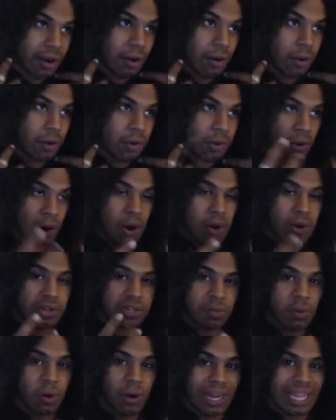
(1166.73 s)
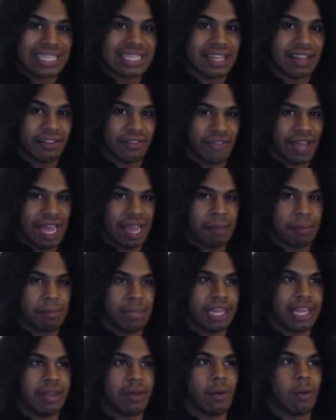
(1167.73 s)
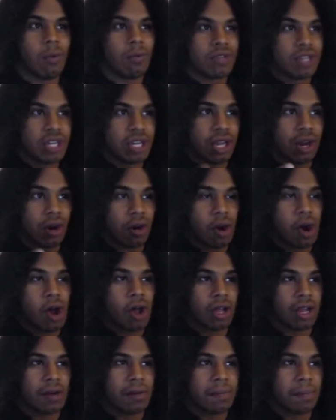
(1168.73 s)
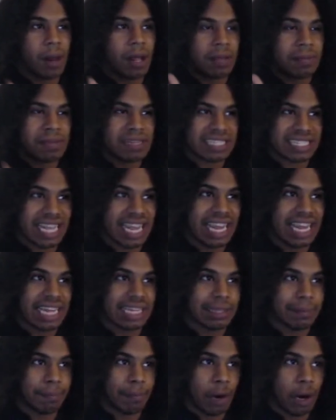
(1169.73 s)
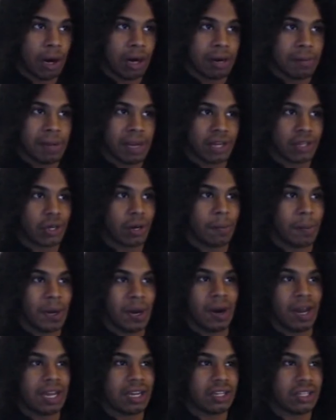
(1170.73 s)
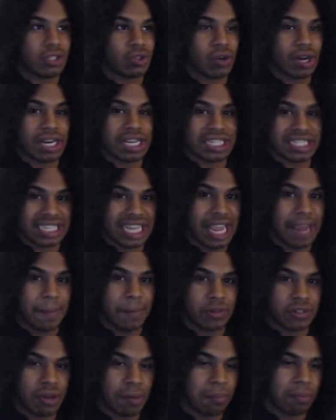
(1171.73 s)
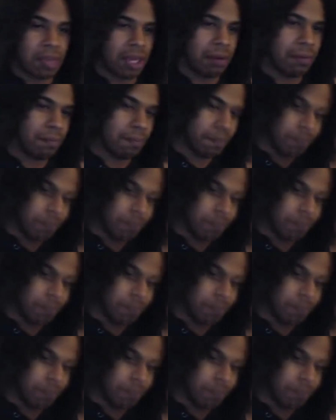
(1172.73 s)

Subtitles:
grows more into the family. They're all going to probably be staying at the barn to make sure Peridot doesn't try to escape or something.